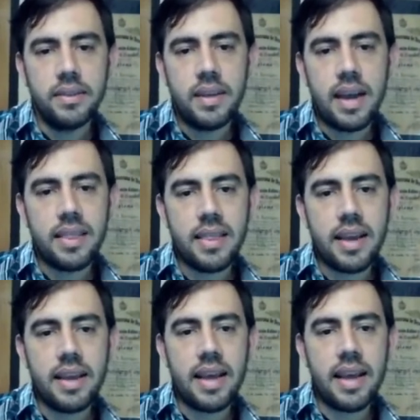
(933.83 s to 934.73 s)
I think
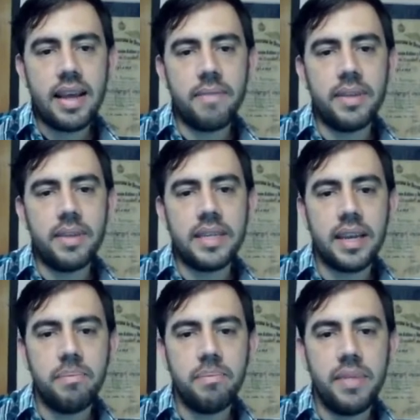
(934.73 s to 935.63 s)
I have the check
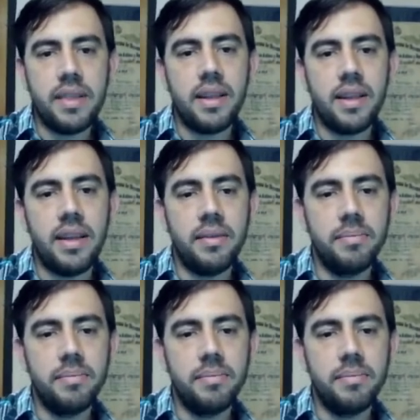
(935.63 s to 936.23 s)
immediately.